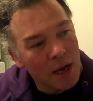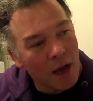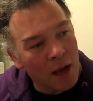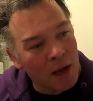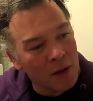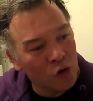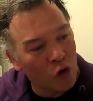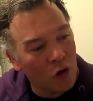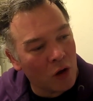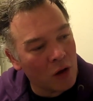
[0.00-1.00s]

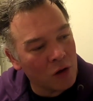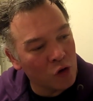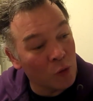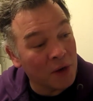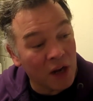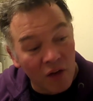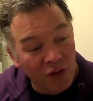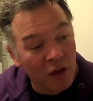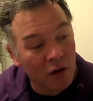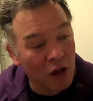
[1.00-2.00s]
Norman
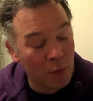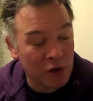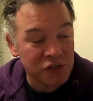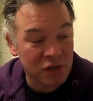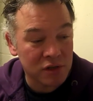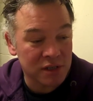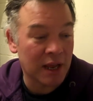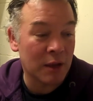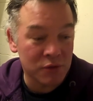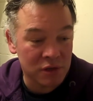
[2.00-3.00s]
Lovett, I liked when I started
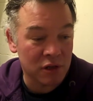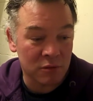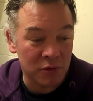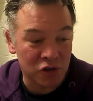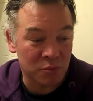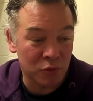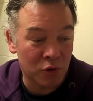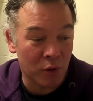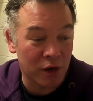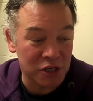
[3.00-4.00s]
out. It was another miserable,
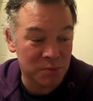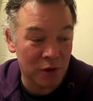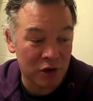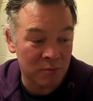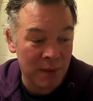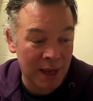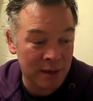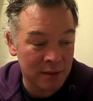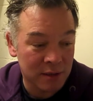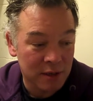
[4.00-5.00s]
quietly spoken
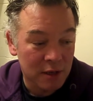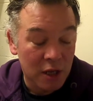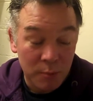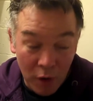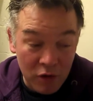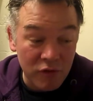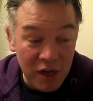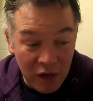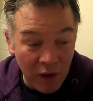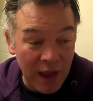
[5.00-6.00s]
man. But I
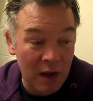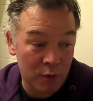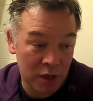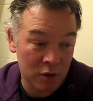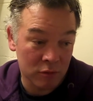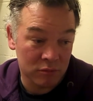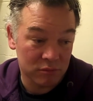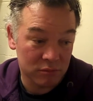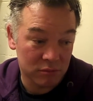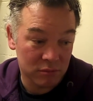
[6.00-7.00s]
really like Harry Hill,
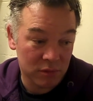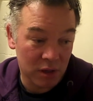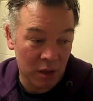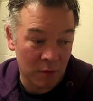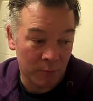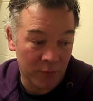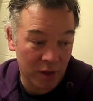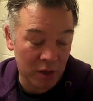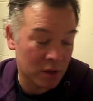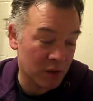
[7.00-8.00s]

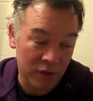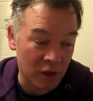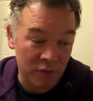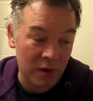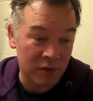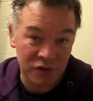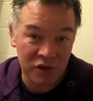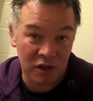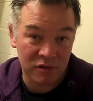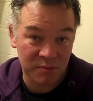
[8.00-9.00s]
at the other end of the
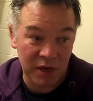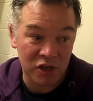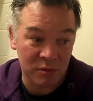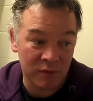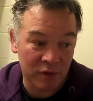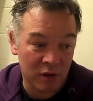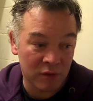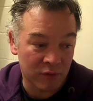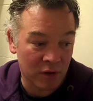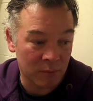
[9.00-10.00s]
spectrum of kind of